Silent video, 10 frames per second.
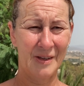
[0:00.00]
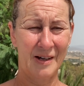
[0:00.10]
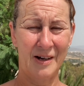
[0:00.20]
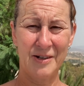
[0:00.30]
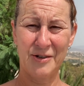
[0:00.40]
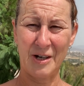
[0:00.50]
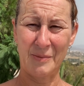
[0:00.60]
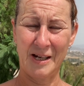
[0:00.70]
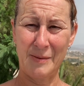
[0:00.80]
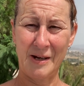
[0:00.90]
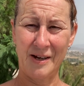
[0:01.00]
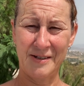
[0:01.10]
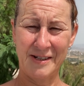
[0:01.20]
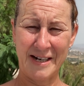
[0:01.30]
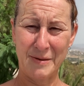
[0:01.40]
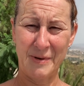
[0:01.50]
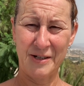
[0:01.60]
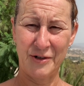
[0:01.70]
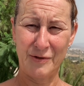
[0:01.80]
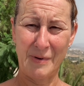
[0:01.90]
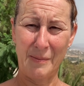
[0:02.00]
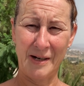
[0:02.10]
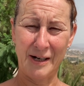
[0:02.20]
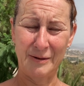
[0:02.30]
I just checked my emails and had a message from Emily